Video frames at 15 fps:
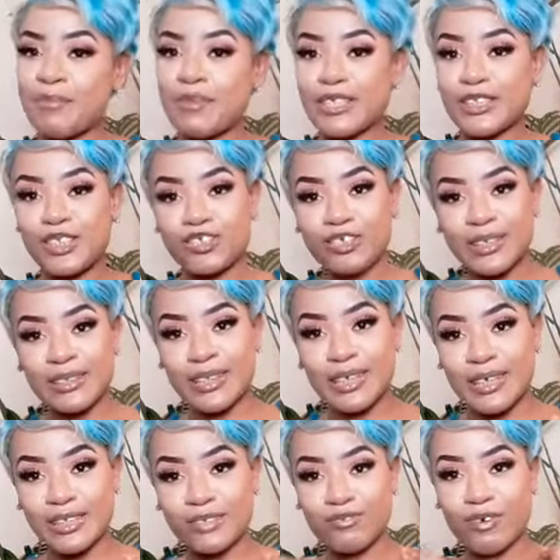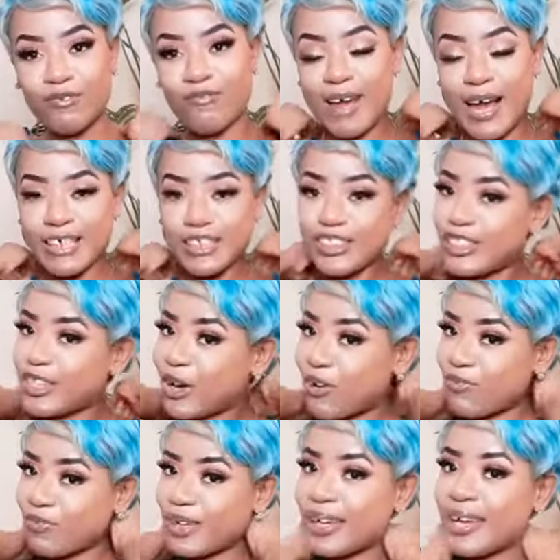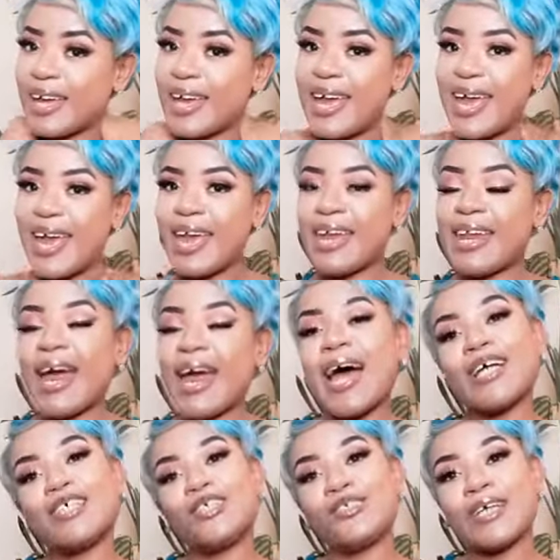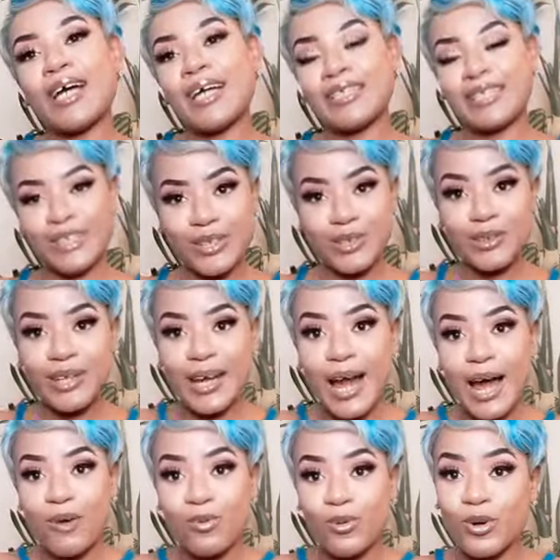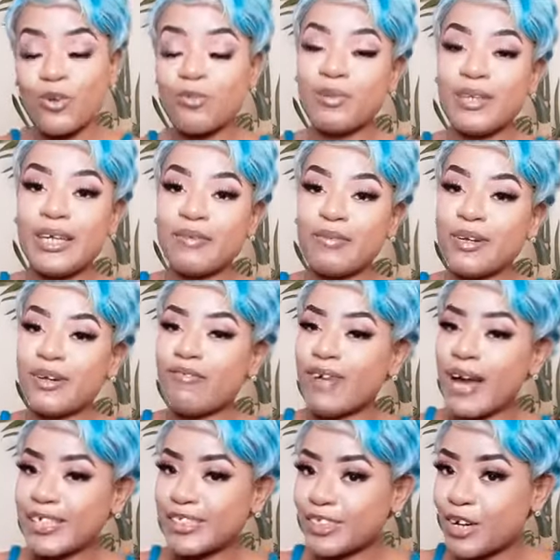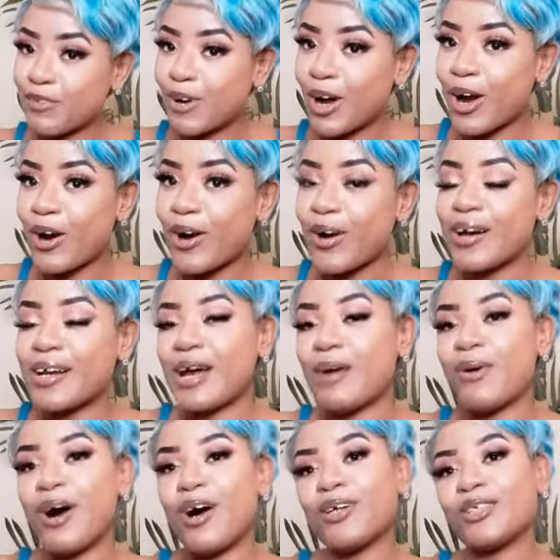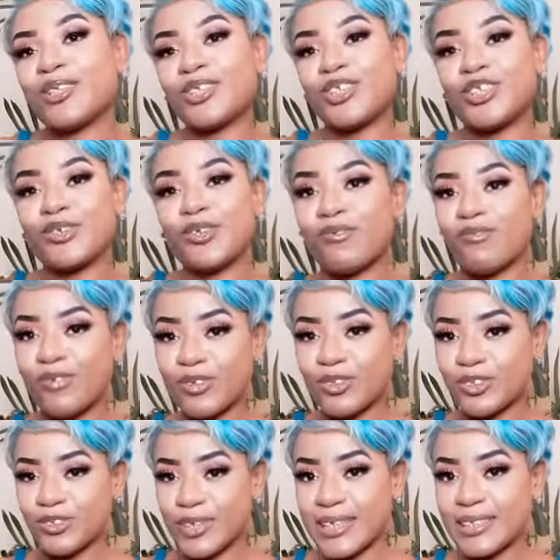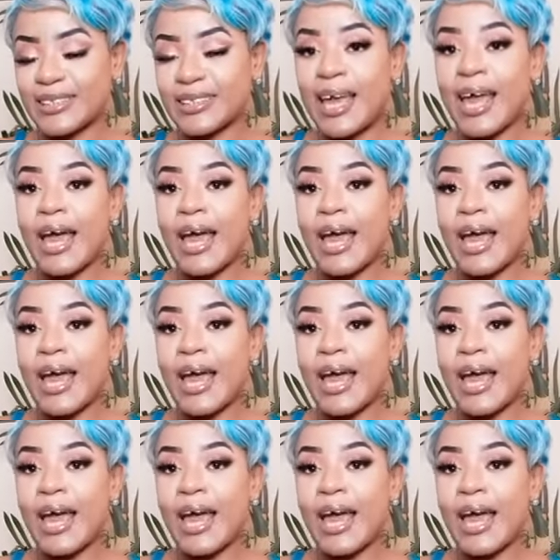This dress is from Fashion Nova, and as you guys know that I will be giving a Fashion Nova haul, and I will also show the full dress